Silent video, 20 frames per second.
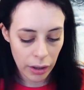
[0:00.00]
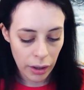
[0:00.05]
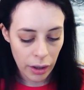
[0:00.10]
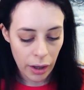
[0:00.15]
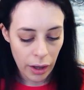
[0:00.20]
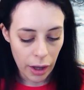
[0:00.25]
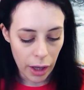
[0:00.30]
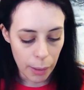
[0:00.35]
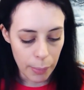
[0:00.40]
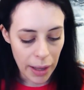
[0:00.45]

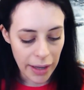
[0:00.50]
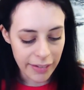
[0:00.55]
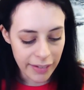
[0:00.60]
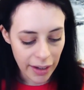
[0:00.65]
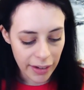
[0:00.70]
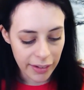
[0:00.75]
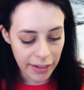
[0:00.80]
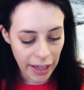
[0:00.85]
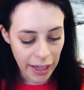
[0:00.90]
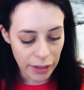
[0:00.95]
and
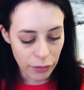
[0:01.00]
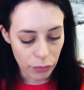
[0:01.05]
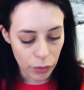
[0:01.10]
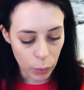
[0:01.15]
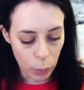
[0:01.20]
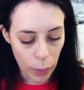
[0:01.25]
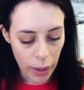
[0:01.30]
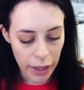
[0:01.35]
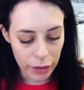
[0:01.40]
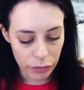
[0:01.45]
dedicate
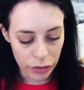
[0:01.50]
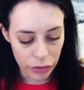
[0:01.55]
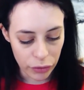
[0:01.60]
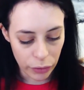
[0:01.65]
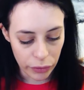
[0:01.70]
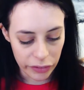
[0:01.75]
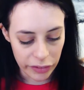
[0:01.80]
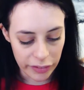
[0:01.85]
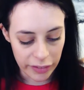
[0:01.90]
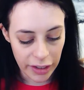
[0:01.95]
required
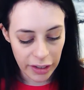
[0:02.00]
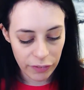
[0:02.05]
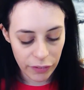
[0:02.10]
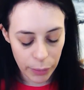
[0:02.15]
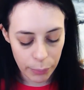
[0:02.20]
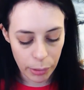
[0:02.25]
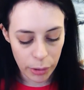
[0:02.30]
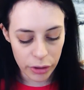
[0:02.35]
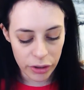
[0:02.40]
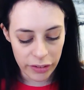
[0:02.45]
resources if he
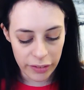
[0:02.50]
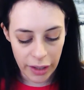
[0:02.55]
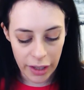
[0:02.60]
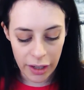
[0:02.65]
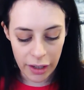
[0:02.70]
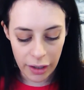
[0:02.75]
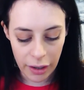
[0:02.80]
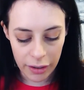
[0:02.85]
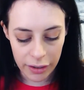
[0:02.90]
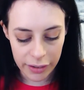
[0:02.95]
approaches
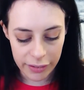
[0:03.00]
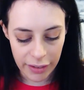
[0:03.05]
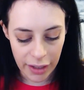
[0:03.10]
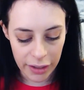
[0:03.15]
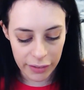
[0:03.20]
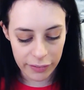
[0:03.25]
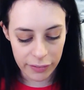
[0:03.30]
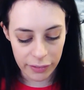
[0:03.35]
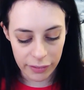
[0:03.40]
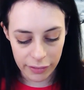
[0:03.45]
AA
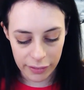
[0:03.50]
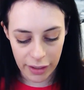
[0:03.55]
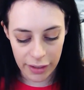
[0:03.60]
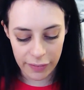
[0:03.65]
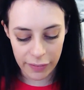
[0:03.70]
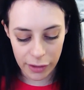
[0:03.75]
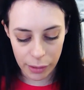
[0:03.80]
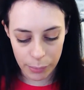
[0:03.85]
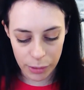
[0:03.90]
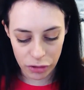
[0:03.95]
Architects to undertake
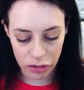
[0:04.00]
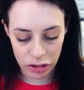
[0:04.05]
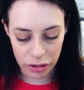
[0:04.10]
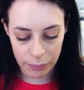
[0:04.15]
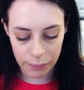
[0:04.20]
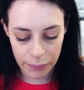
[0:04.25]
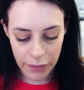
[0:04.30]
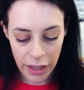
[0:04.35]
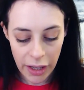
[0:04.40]
the commission.